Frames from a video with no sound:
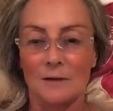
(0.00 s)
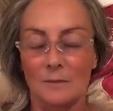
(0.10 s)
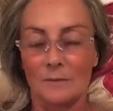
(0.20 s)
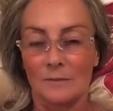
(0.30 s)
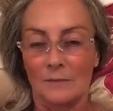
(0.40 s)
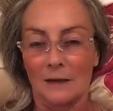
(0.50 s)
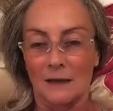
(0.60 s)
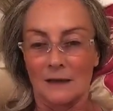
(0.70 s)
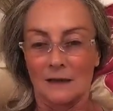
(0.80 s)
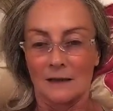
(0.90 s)
them.
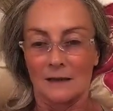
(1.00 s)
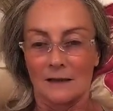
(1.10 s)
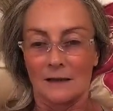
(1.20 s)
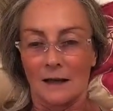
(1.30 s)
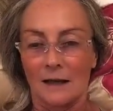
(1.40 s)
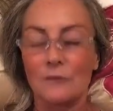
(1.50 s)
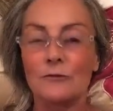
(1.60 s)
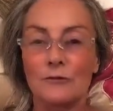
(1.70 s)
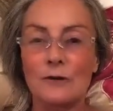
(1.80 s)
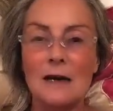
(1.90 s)
And
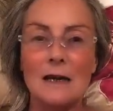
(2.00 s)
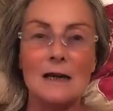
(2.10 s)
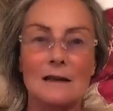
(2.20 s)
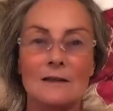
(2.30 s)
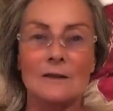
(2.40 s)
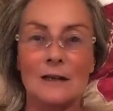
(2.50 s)
free.